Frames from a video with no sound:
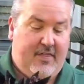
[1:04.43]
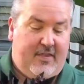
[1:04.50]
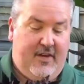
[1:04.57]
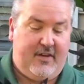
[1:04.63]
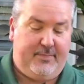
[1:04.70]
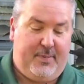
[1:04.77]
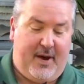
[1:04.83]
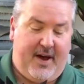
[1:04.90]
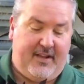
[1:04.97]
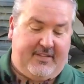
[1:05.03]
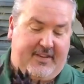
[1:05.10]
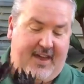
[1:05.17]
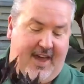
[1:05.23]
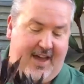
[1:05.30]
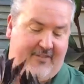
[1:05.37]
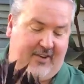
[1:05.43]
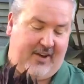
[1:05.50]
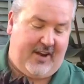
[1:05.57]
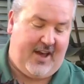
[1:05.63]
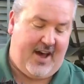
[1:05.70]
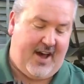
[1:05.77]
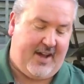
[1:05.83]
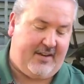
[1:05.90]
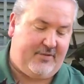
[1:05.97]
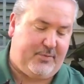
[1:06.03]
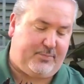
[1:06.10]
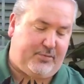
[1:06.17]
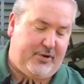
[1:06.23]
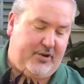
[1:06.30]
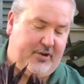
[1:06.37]
These pots have a lot of
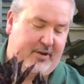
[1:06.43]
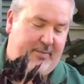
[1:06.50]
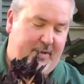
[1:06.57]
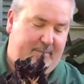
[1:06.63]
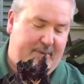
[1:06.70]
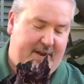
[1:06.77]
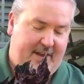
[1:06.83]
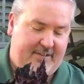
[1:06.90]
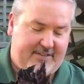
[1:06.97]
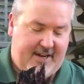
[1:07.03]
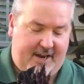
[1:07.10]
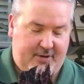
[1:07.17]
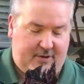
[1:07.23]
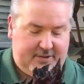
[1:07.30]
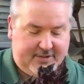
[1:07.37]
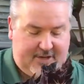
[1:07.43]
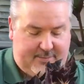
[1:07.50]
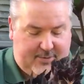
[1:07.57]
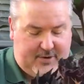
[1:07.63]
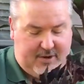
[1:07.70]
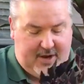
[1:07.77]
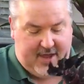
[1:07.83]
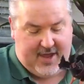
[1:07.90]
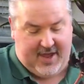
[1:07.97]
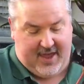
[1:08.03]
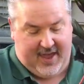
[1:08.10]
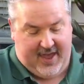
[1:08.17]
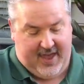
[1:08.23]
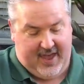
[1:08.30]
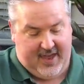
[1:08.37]
debris on them. They've been outside all summer,
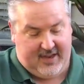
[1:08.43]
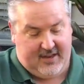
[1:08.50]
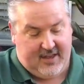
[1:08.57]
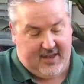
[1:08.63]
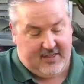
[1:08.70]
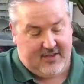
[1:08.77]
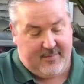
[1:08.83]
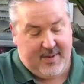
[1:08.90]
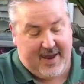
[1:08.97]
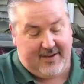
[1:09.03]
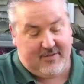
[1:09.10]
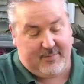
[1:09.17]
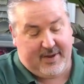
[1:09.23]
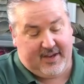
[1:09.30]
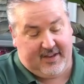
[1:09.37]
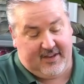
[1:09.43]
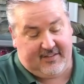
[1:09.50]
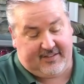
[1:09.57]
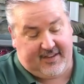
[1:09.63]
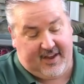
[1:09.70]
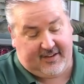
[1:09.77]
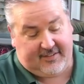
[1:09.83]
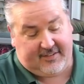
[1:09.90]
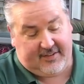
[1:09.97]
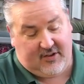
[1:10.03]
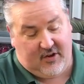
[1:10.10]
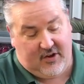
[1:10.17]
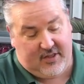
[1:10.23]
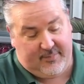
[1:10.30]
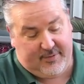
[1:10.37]
and there may even be insects
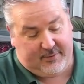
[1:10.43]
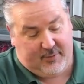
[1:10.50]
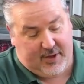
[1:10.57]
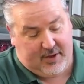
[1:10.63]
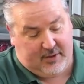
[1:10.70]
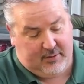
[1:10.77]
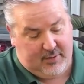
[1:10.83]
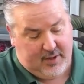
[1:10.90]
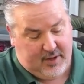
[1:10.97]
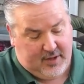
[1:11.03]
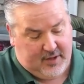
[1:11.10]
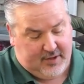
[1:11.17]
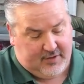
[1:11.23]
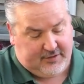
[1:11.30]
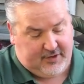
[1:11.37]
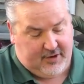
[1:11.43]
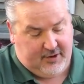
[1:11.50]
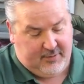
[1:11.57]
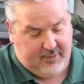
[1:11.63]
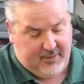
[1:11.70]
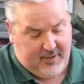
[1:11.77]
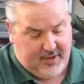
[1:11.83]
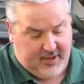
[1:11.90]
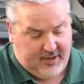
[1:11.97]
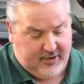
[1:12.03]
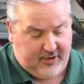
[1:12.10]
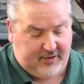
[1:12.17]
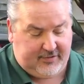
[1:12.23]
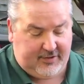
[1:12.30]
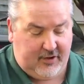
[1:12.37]
on them as well. So
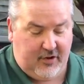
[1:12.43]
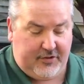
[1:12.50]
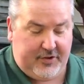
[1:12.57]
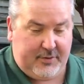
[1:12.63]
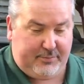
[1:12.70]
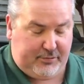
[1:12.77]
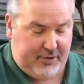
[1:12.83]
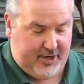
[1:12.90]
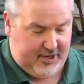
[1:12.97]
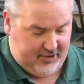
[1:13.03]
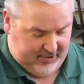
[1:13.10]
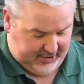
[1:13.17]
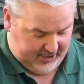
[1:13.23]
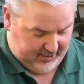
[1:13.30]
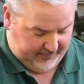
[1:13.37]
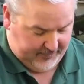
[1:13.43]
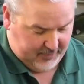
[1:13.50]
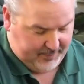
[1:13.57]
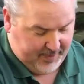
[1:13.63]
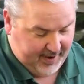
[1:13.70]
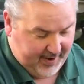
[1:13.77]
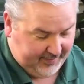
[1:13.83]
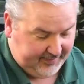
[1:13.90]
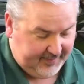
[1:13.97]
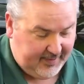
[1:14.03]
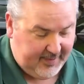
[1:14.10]
you can see all the debris you can get off your pot.